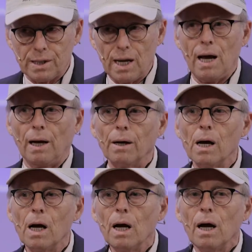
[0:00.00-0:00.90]
scan,
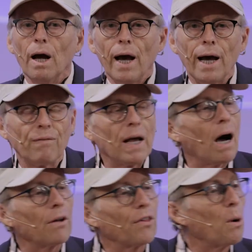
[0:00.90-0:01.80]
and they
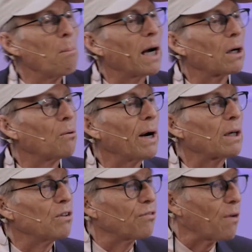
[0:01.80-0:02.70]
got their medical
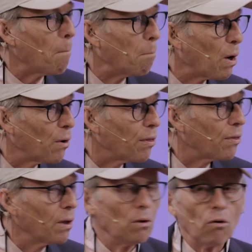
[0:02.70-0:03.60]
records from
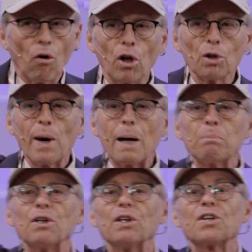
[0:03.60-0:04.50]
birth all the way
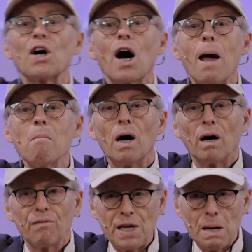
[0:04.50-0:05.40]
up to the time
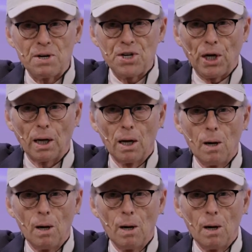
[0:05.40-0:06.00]
of the imaging.